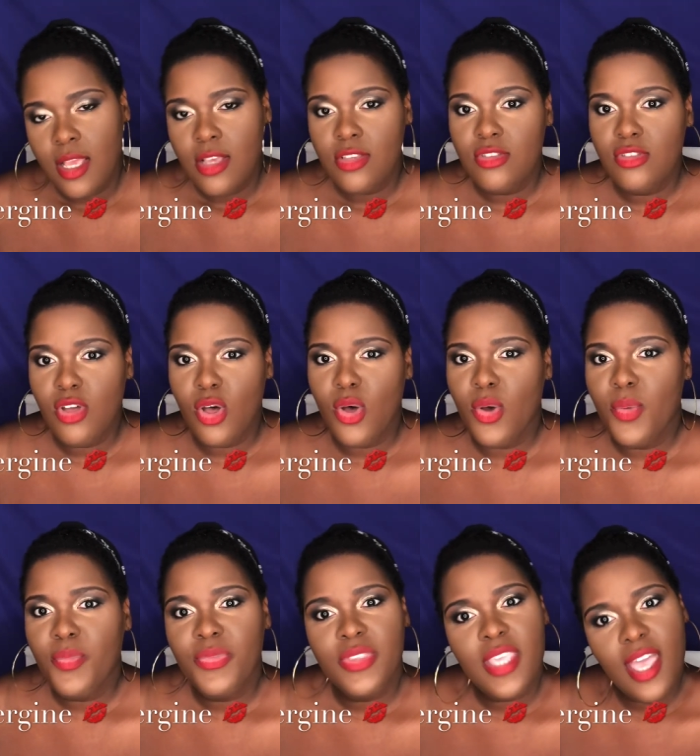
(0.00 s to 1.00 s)
So
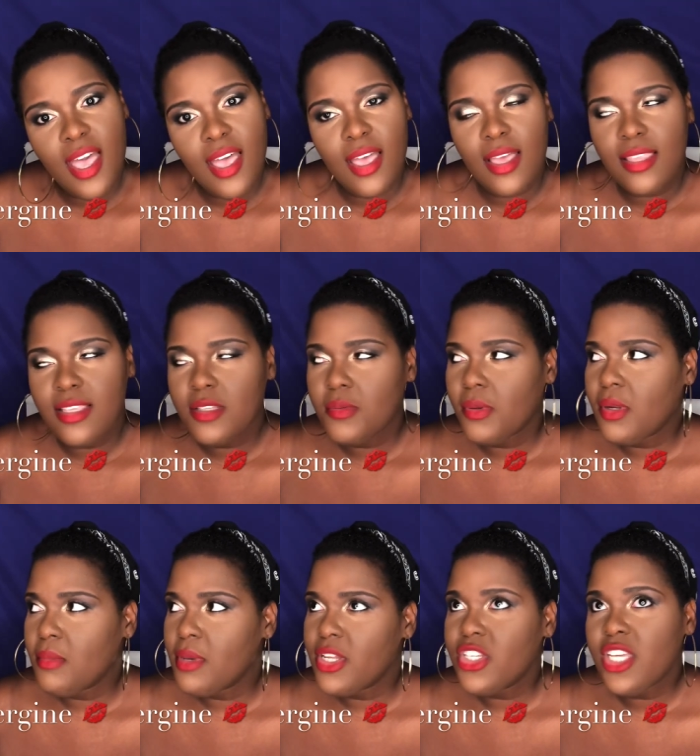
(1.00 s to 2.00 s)
yeah, that's pretty
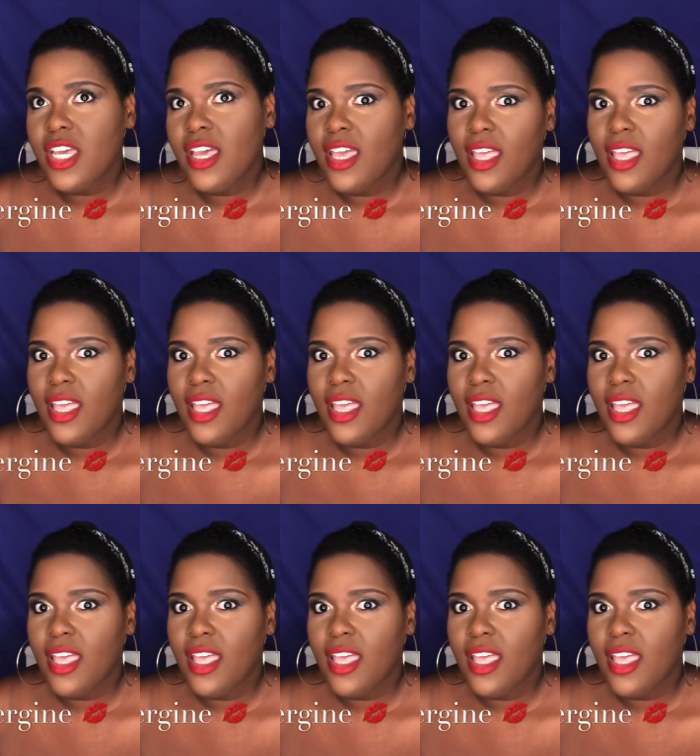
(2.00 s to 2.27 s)
much it.